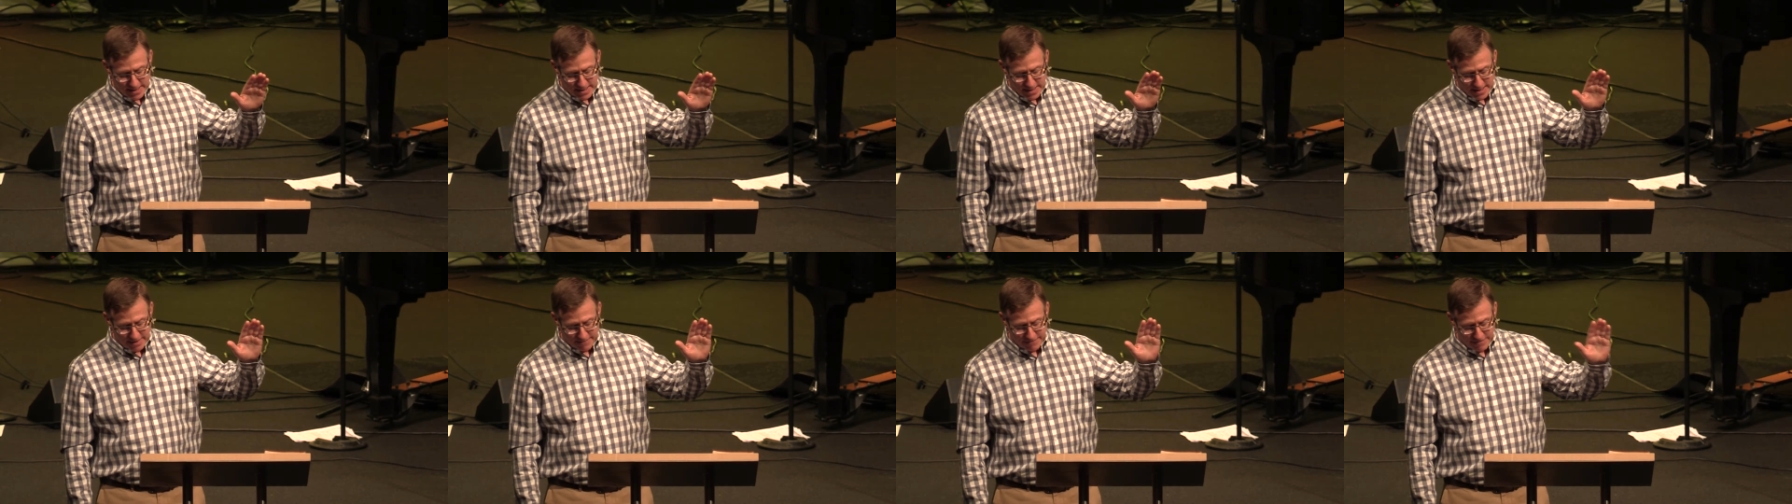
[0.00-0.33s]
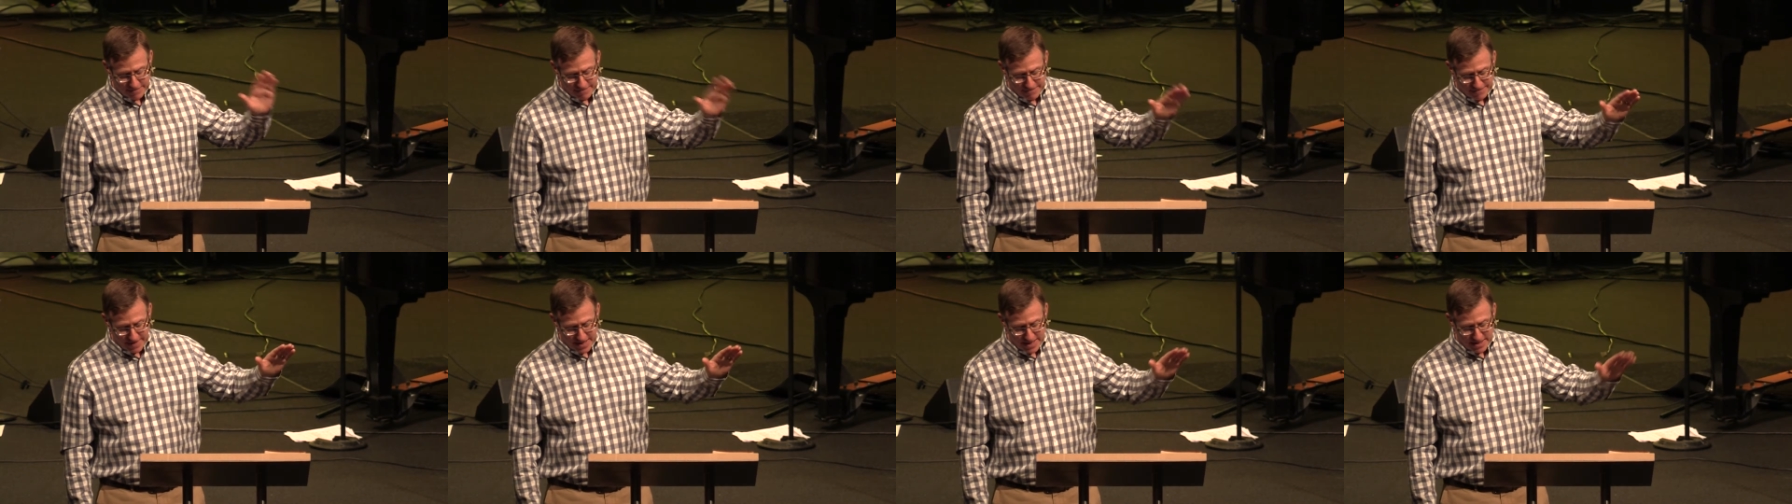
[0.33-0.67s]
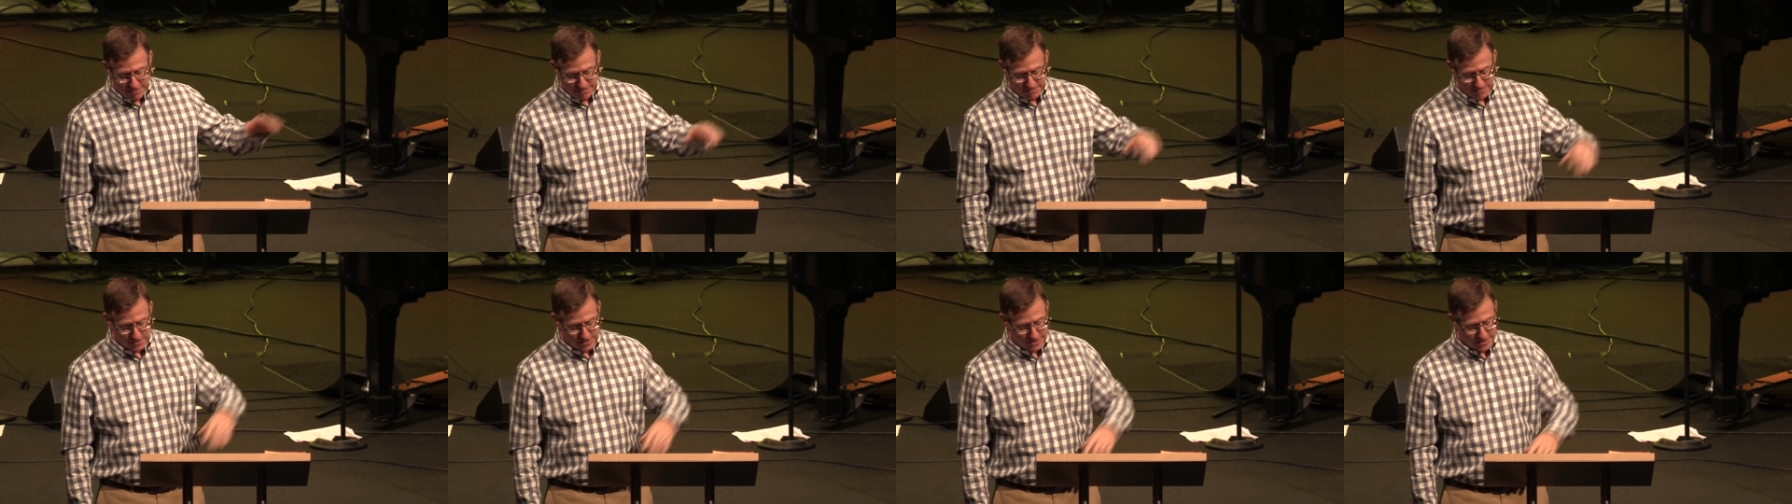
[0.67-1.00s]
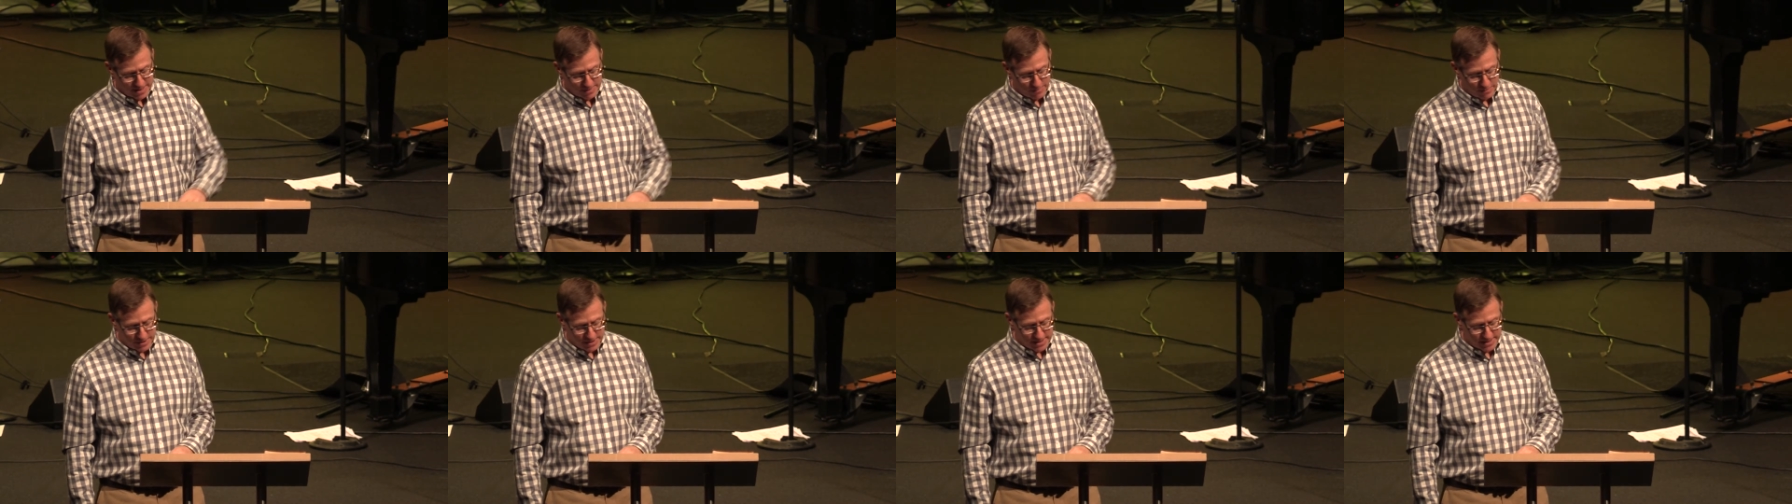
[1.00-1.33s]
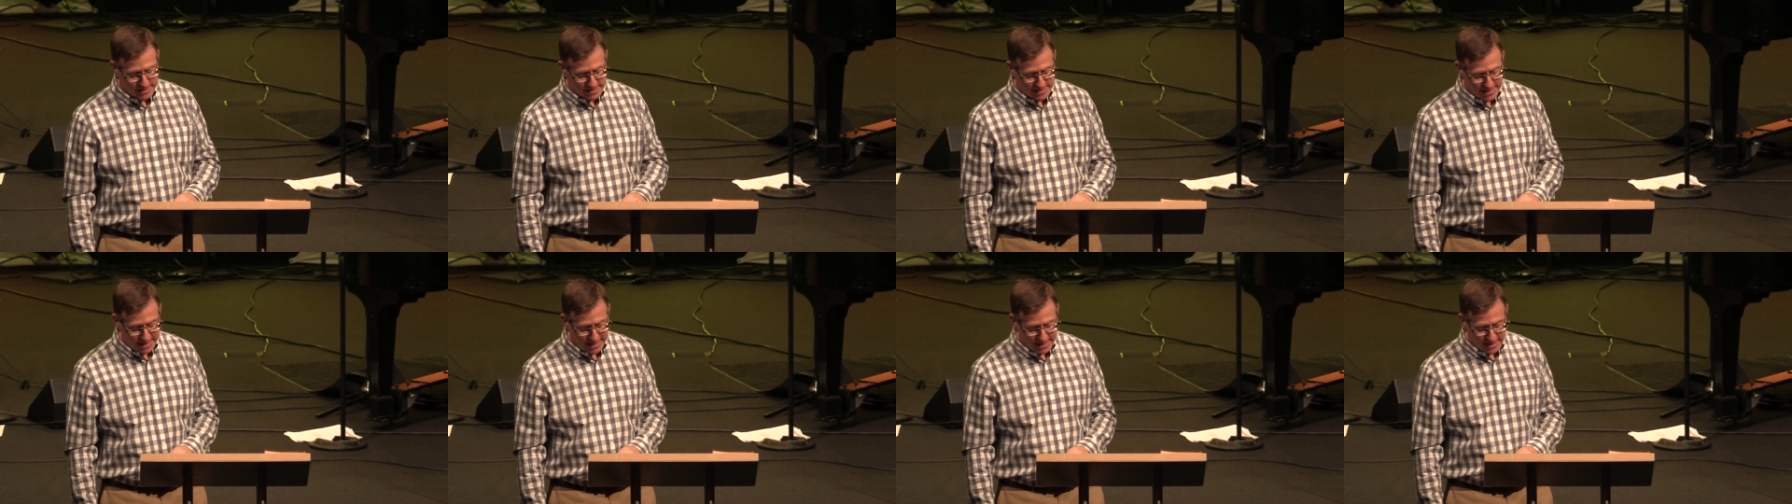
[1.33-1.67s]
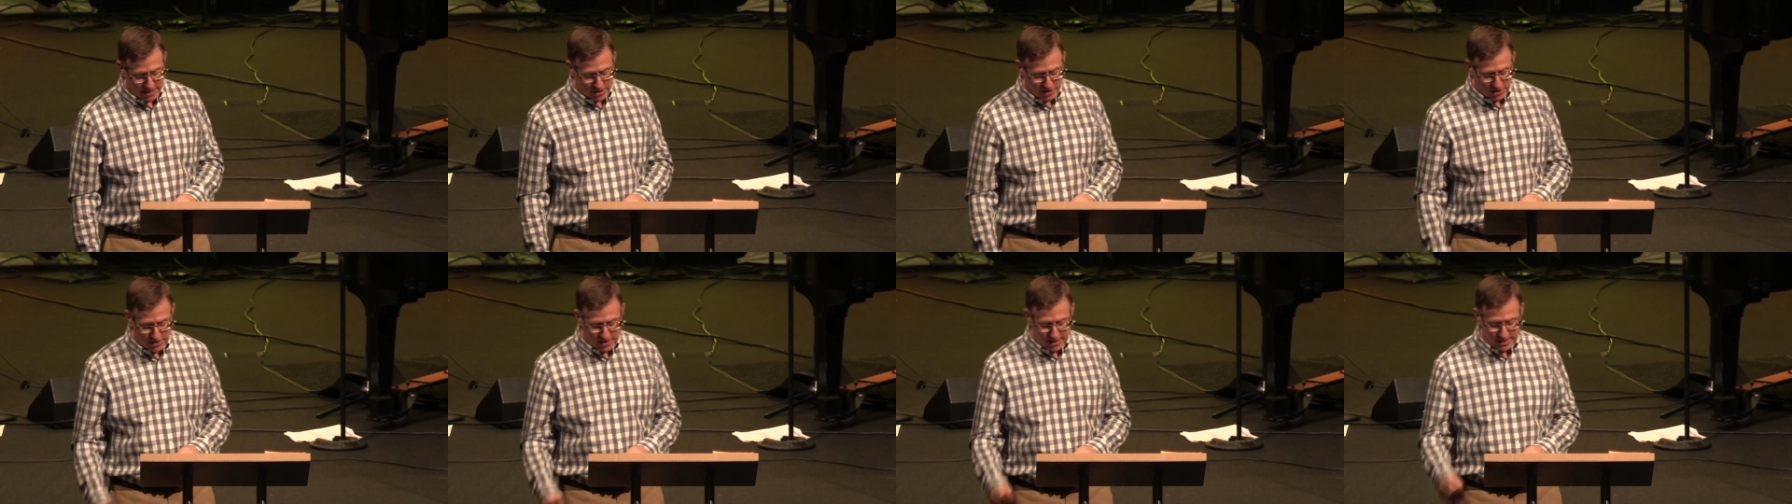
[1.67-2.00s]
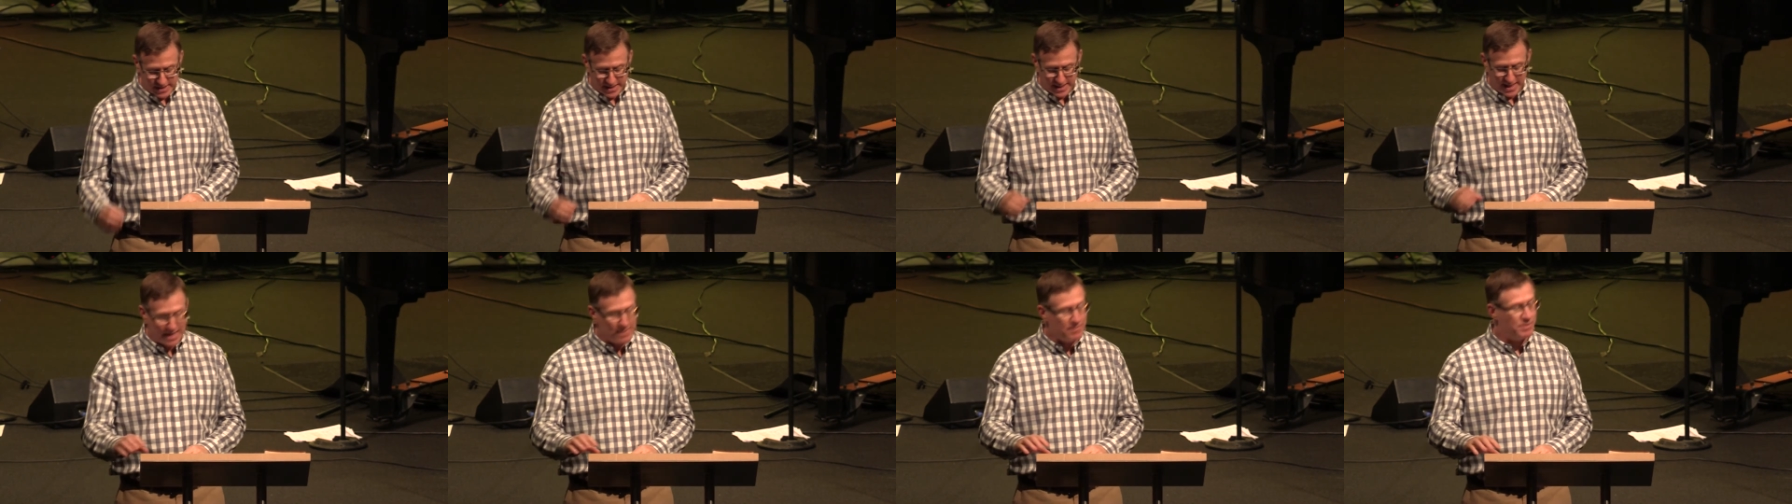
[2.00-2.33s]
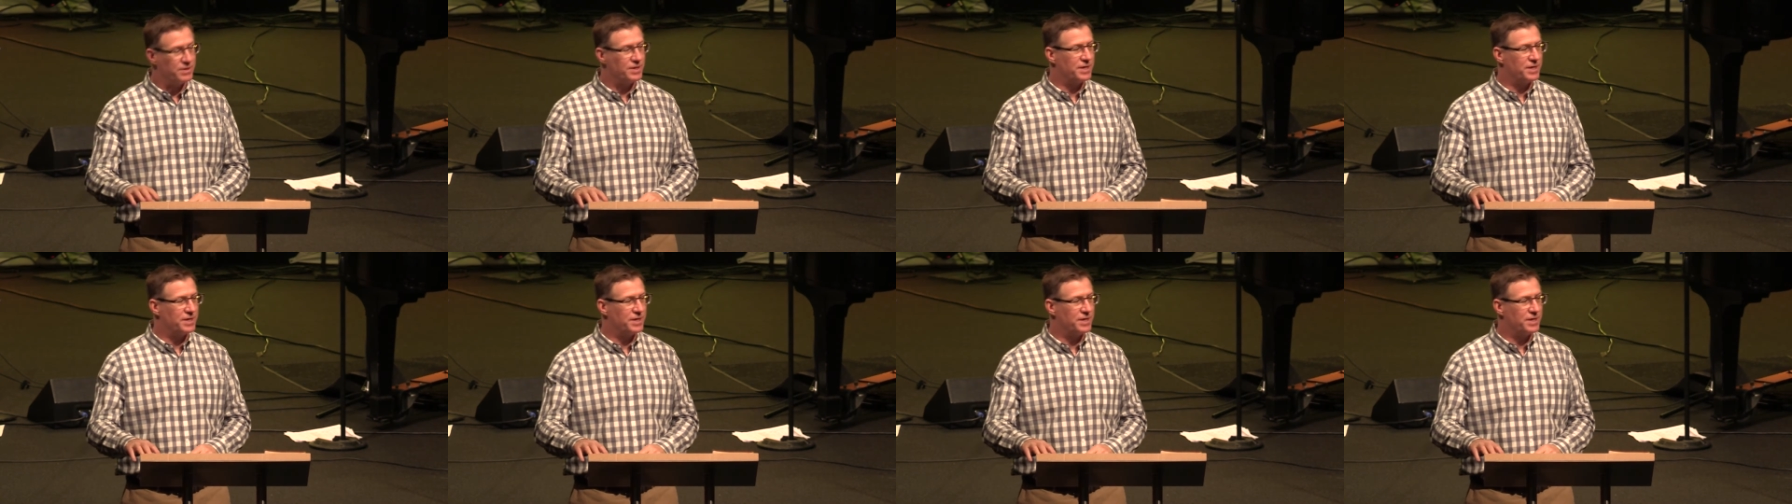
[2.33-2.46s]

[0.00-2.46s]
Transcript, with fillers: of the faithful, someone that's setting a good example